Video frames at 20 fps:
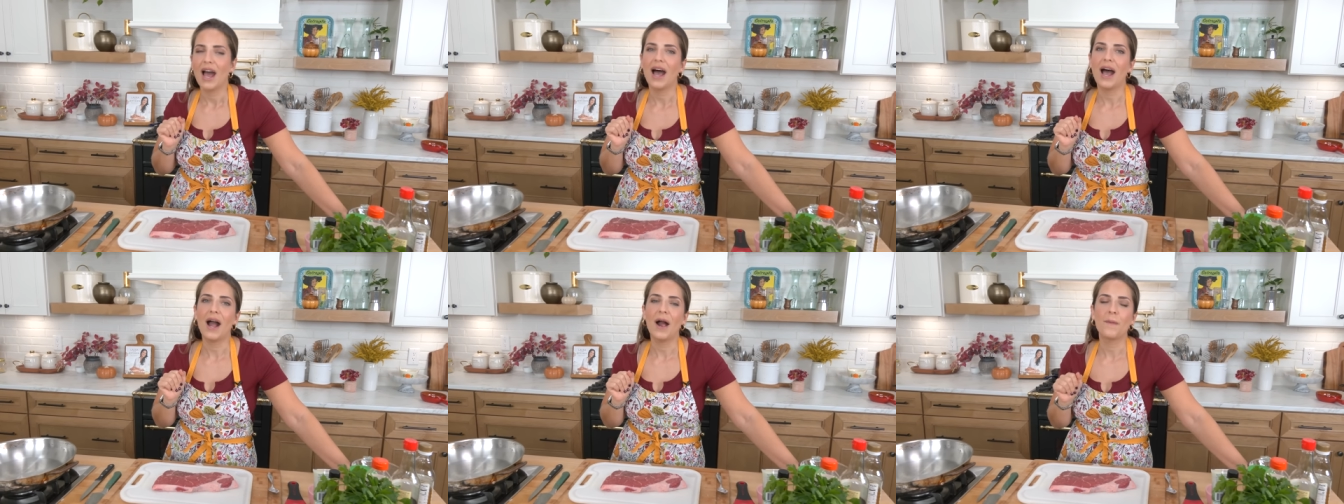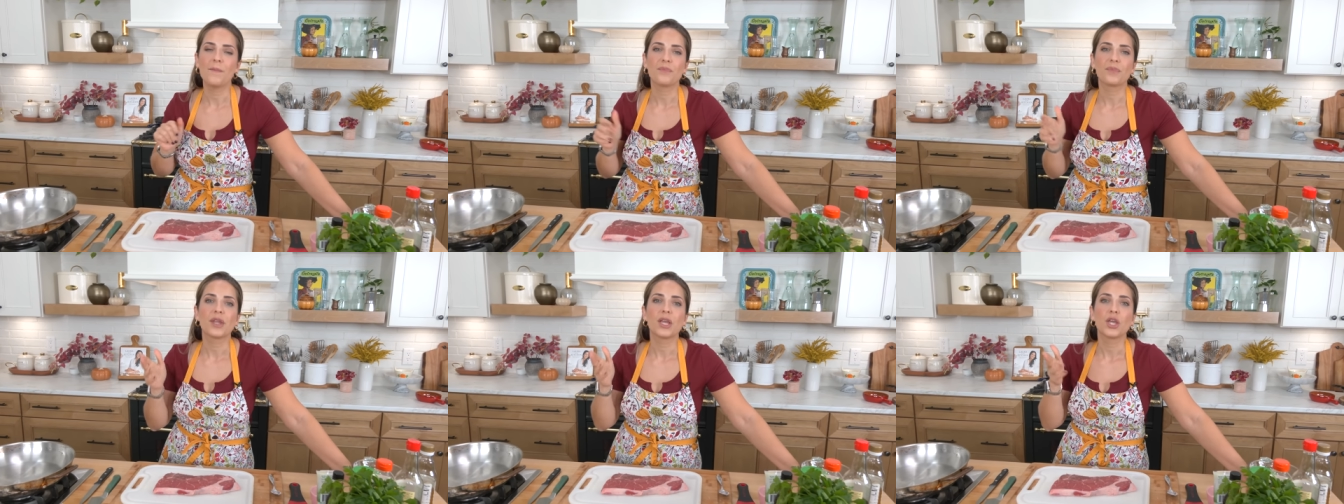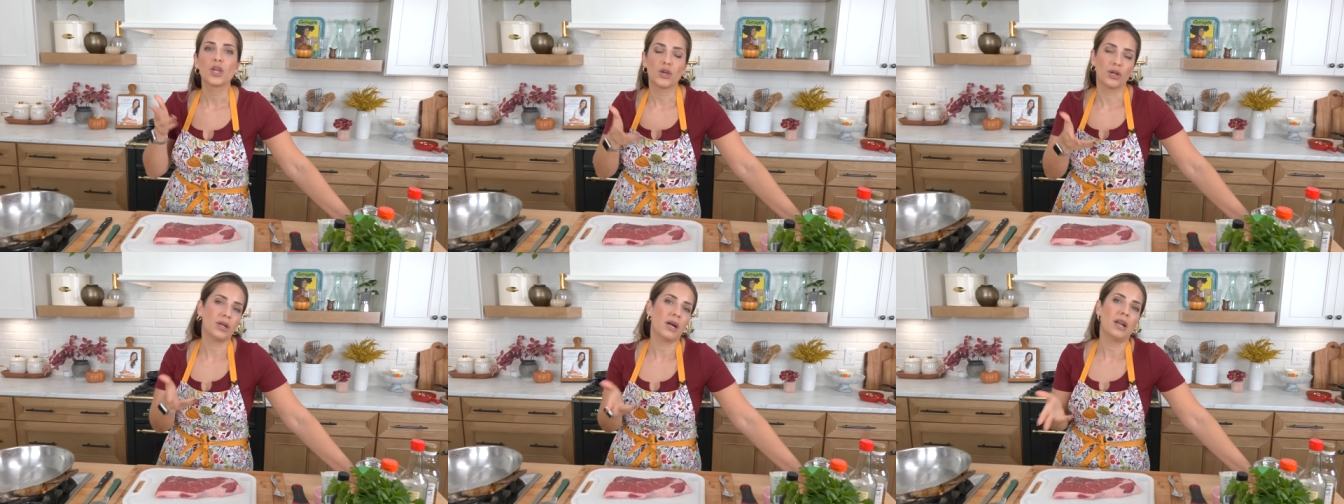um,
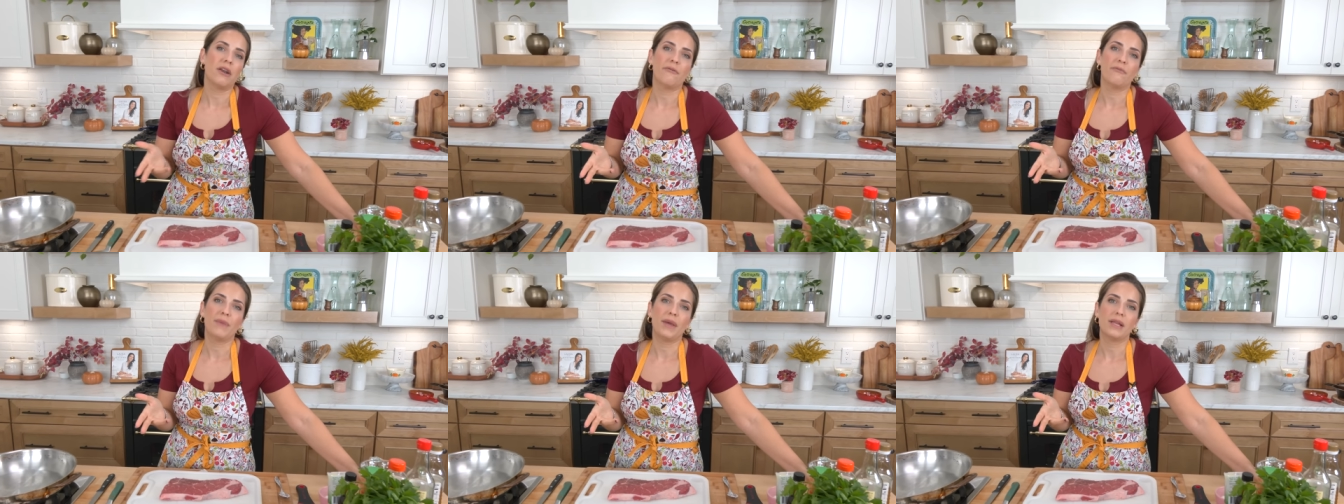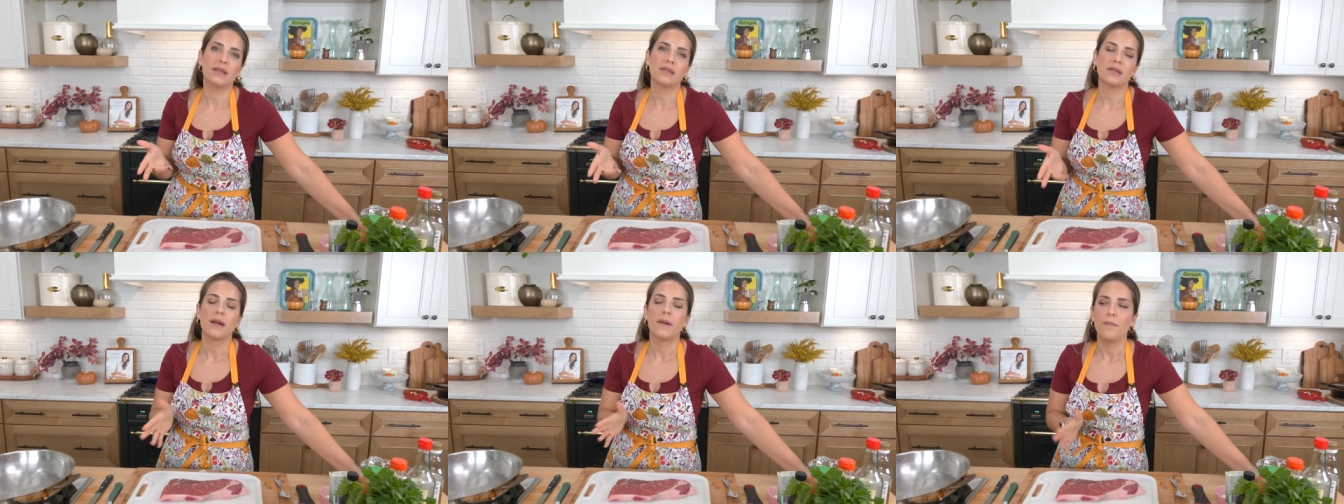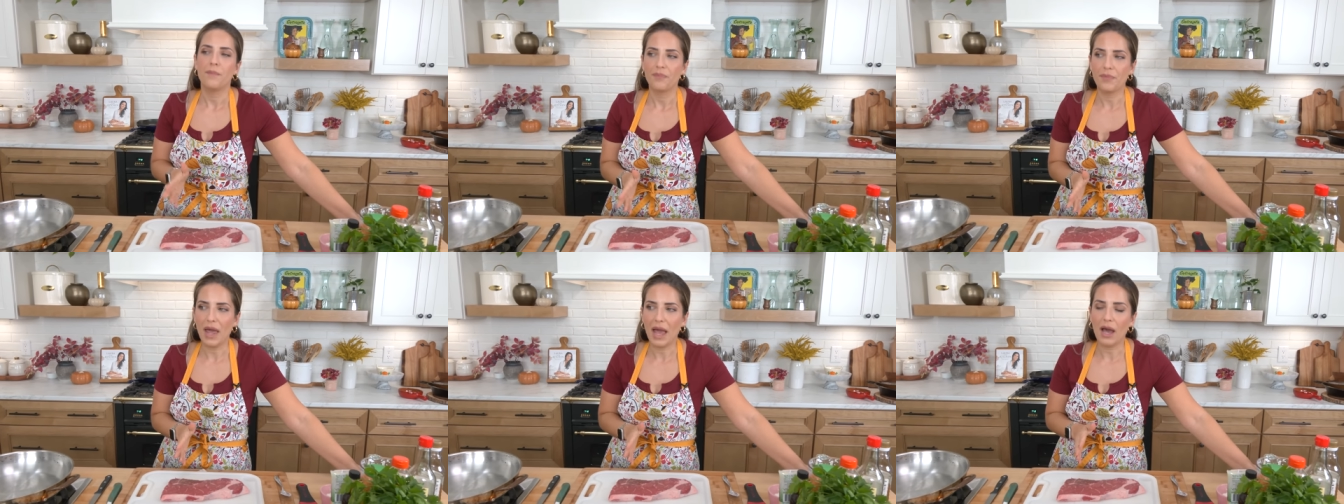your cut of meat.
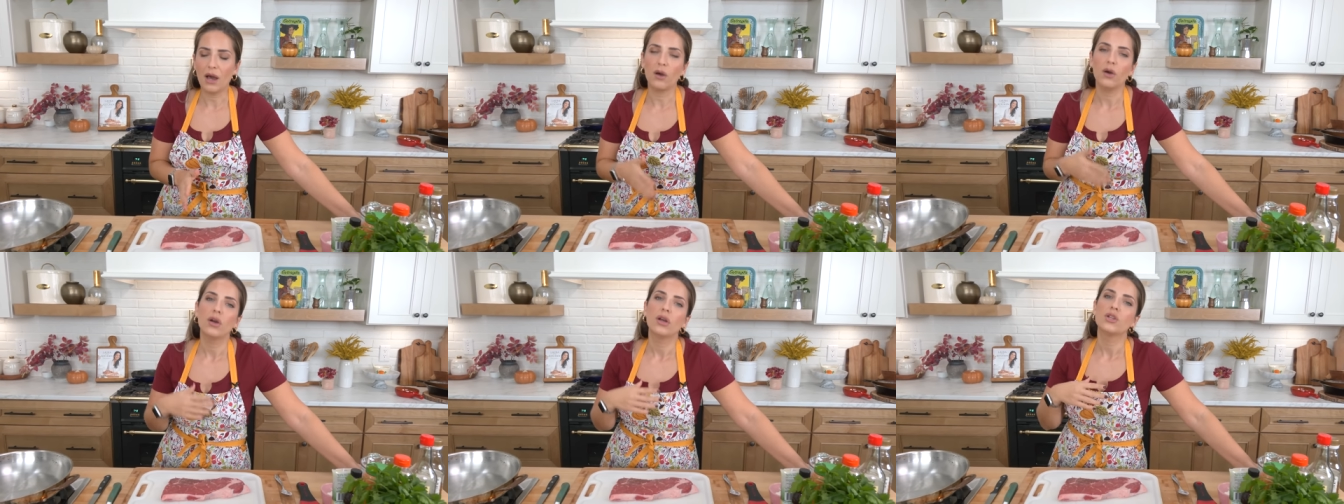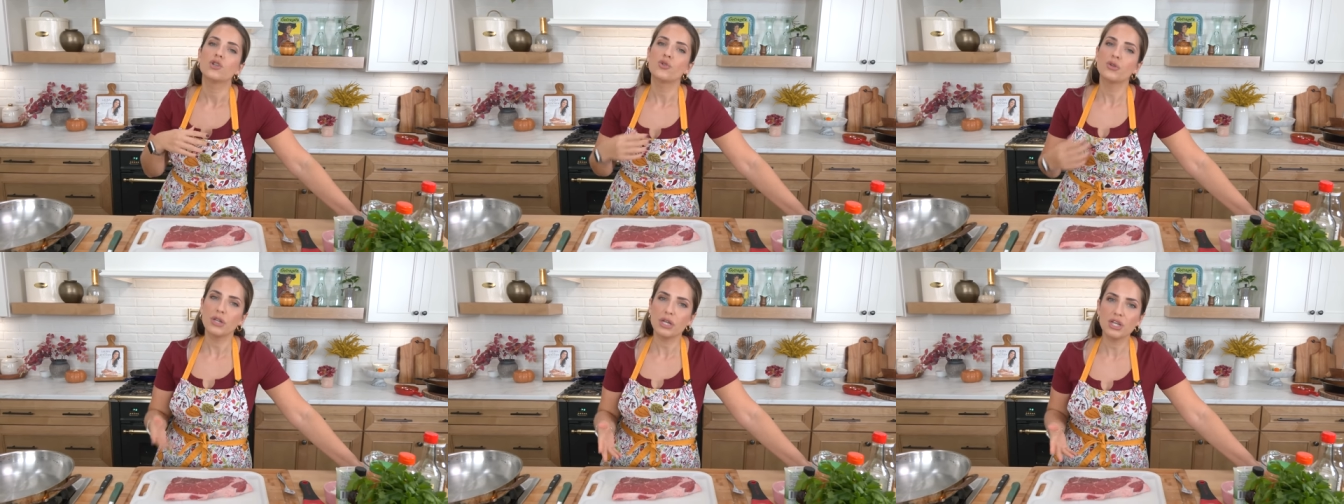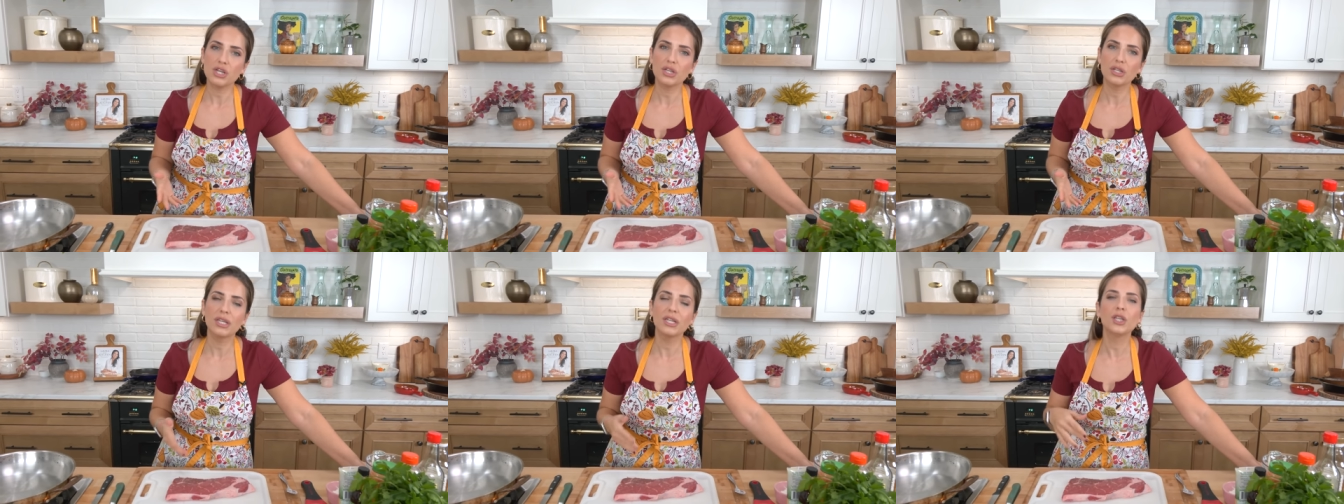Now,
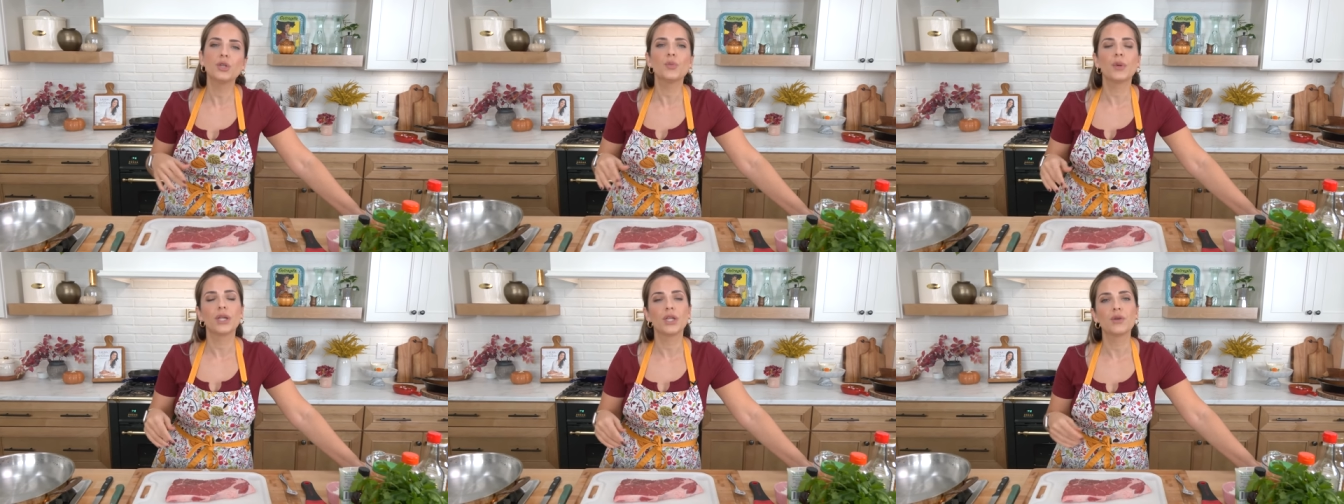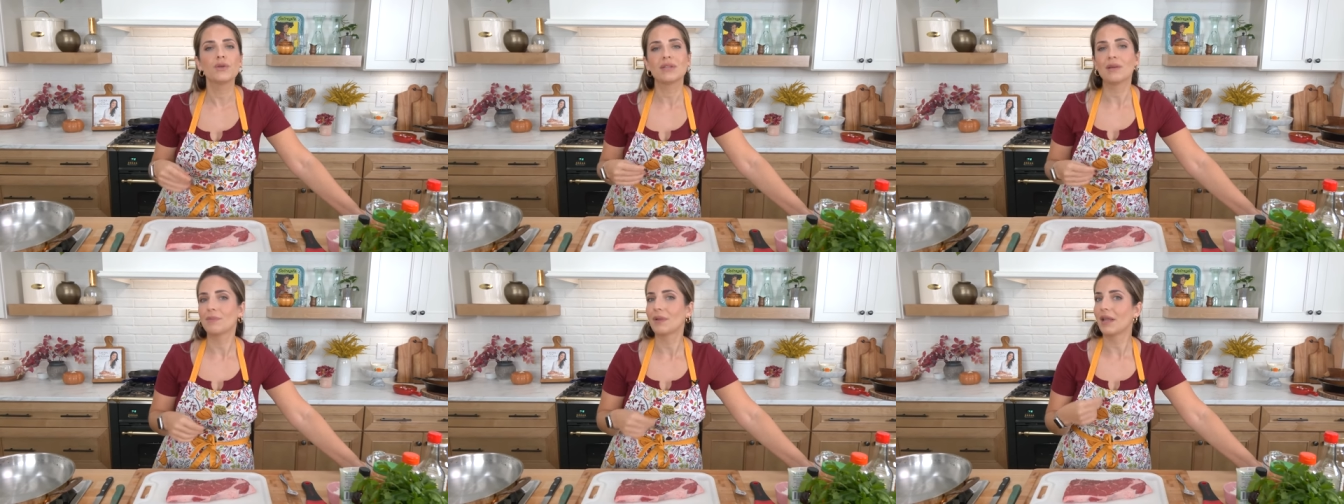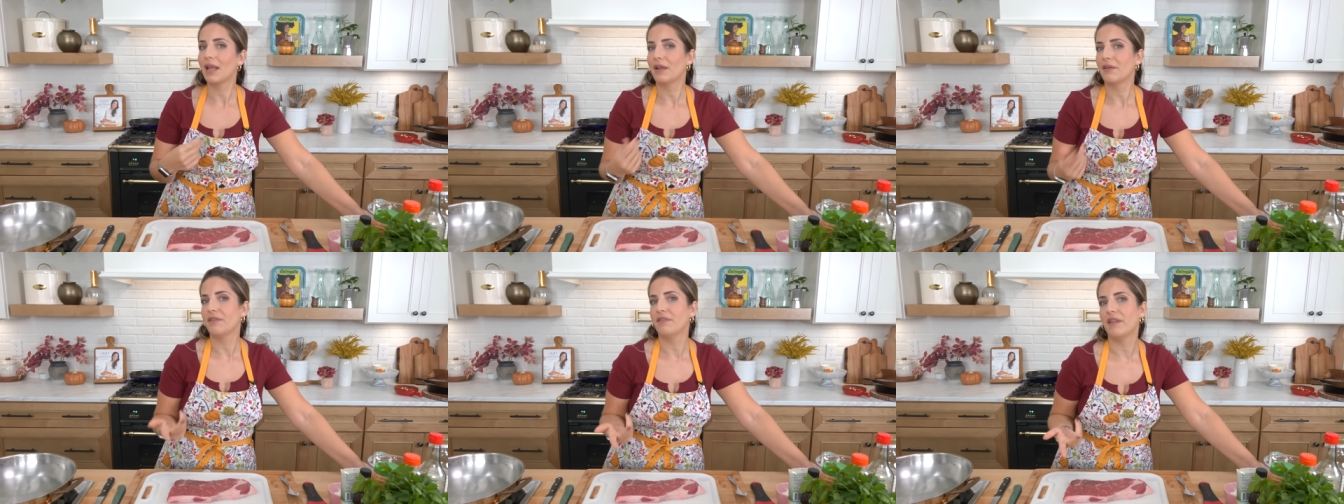Traditionally, you'd want to use something
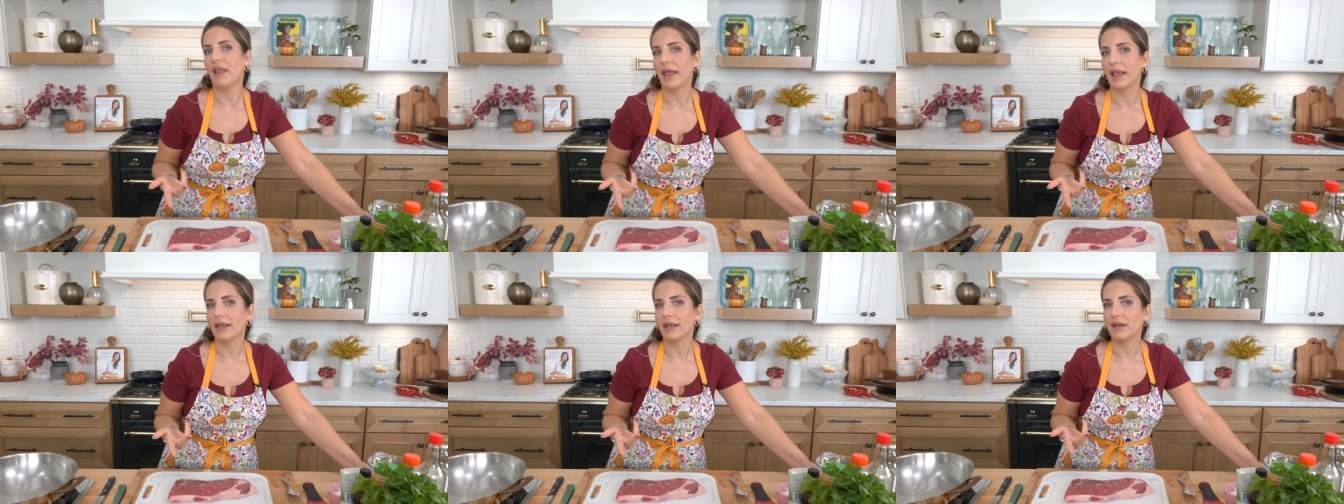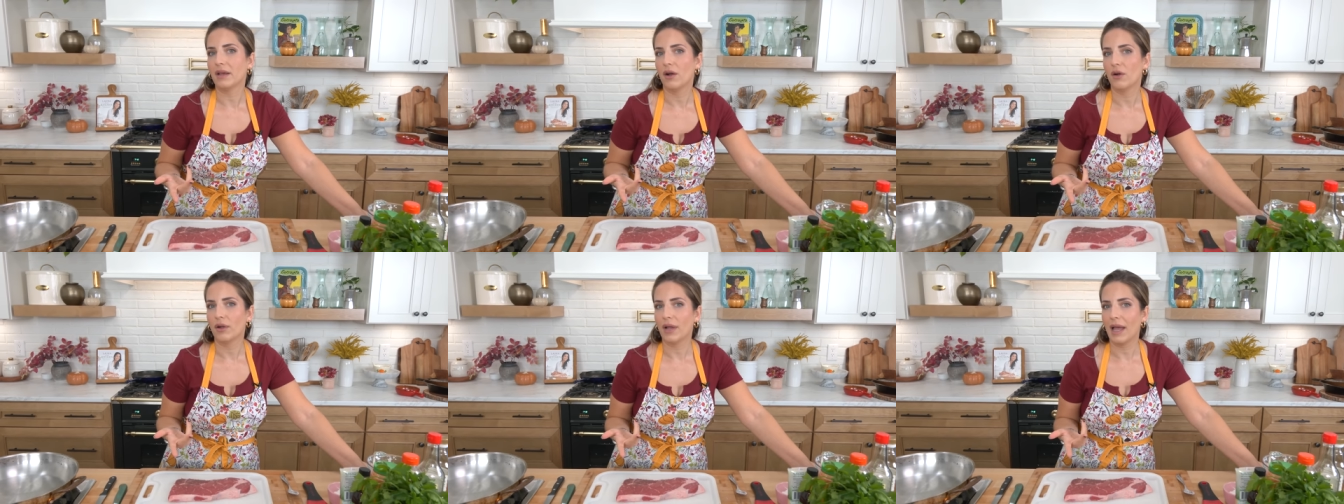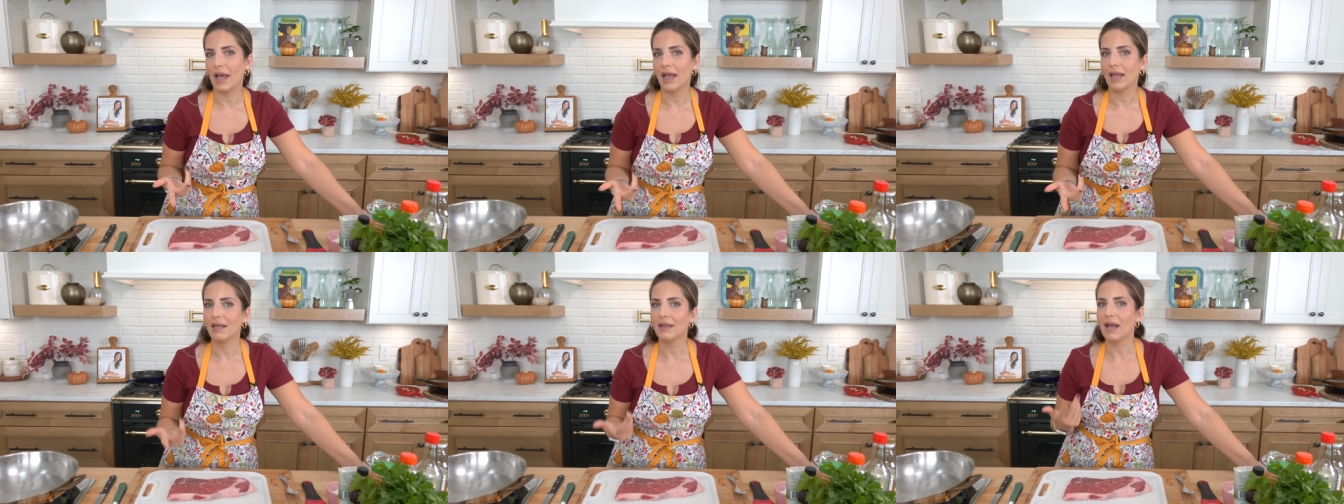like flank,
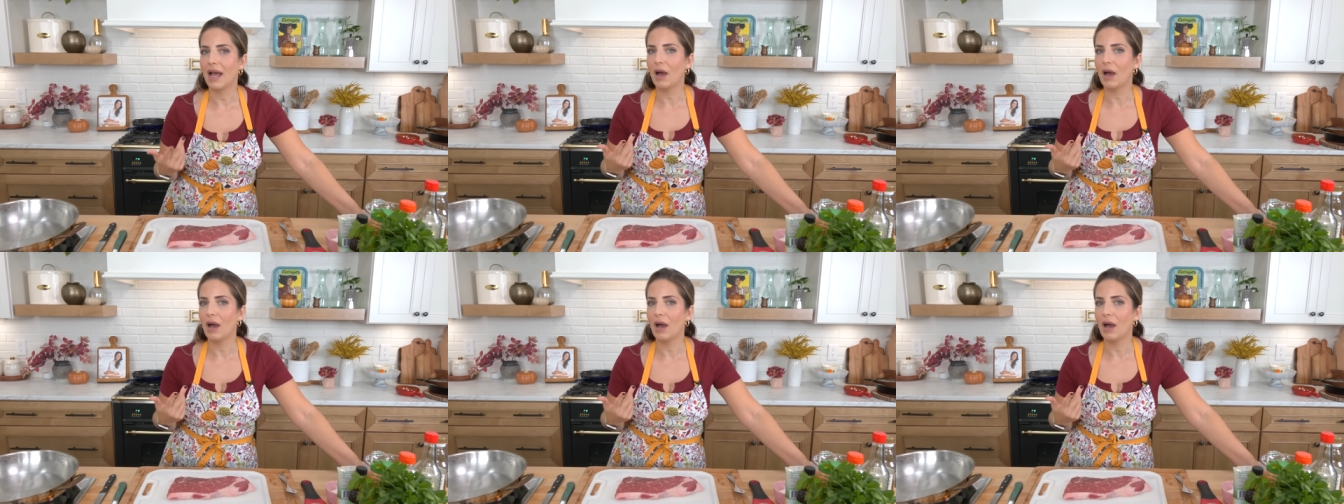okay?